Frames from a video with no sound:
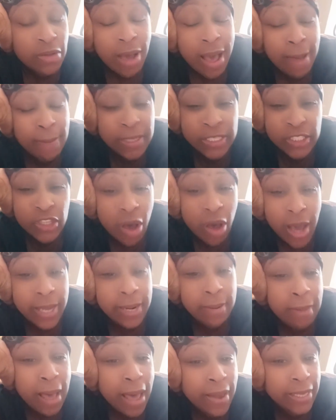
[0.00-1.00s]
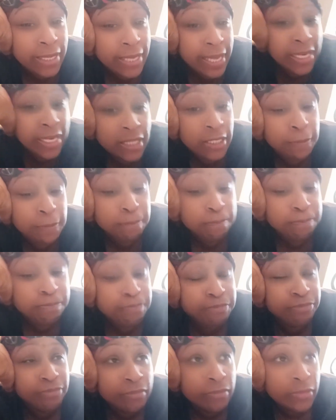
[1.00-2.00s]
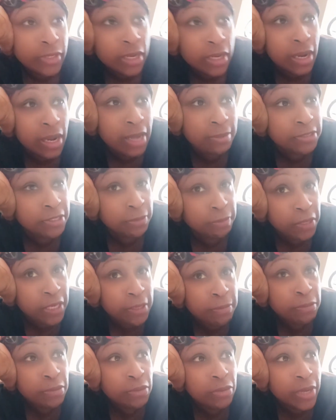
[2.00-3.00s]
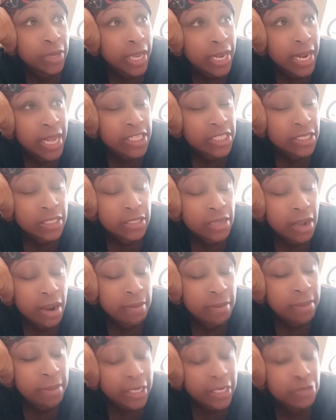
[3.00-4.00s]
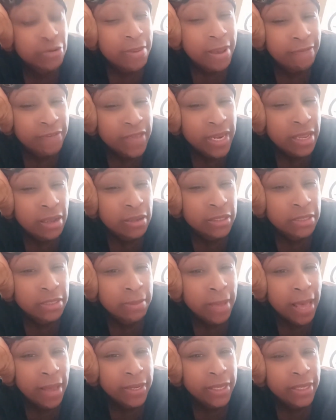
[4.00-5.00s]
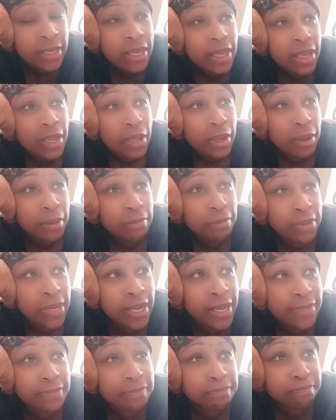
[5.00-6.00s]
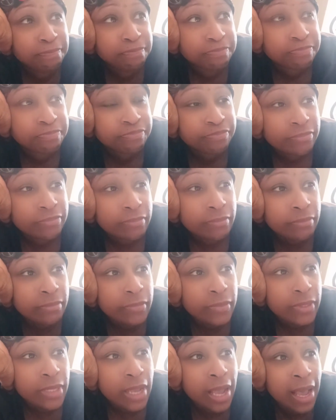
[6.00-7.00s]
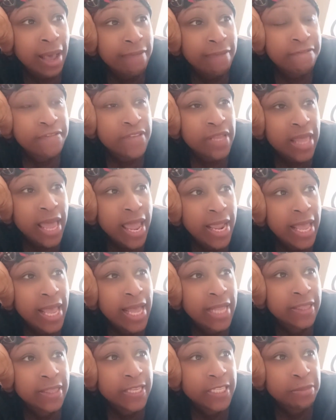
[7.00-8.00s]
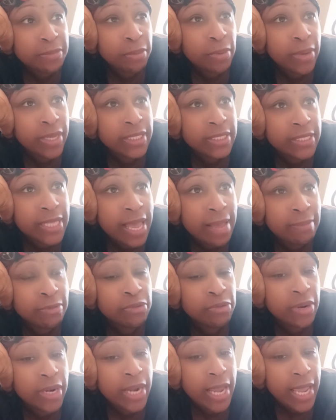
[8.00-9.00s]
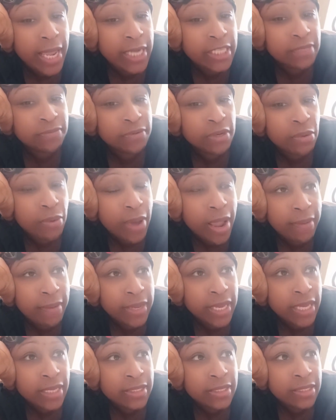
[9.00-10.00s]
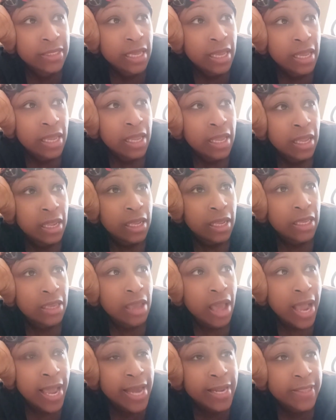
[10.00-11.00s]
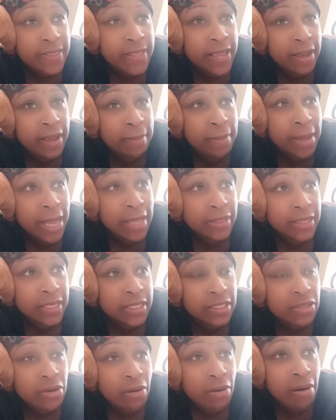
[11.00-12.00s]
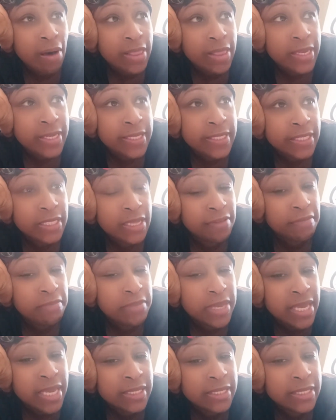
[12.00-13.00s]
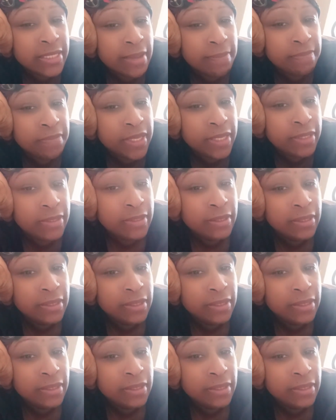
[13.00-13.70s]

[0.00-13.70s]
so I've been talking about it lately to people, and I just started back doing my videos about it. But I feel like at this point in time, during the age of Aquarius, y'all got to think about this. All of this stuff means something.